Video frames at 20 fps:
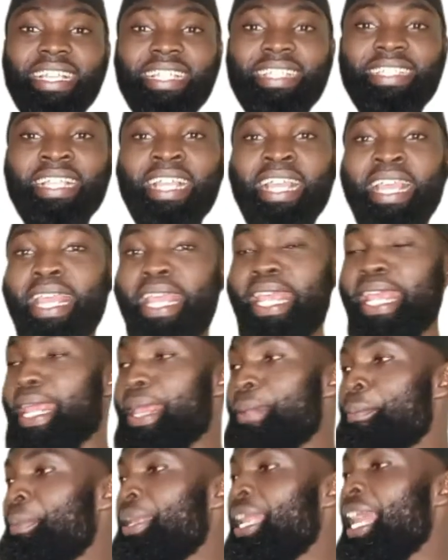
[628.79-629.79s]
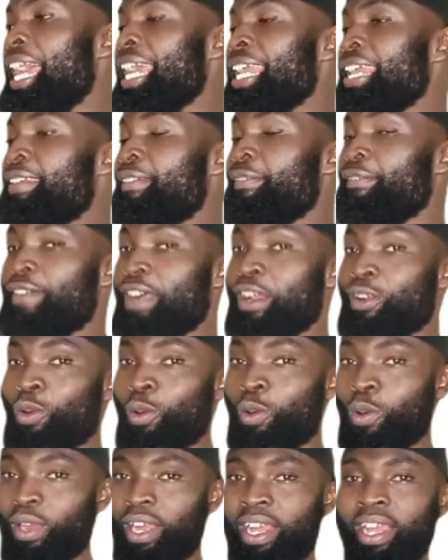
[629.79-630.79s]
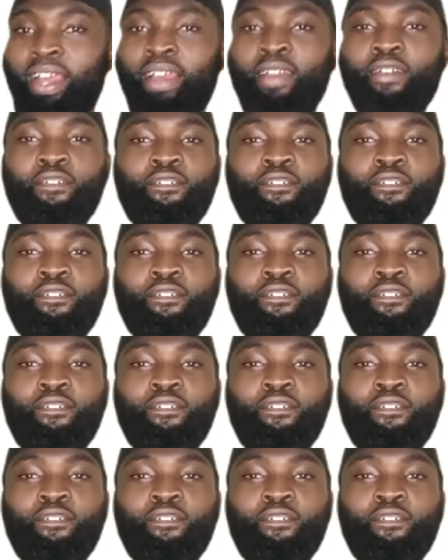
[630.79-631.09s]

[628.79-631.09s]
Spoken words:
is imla il farag,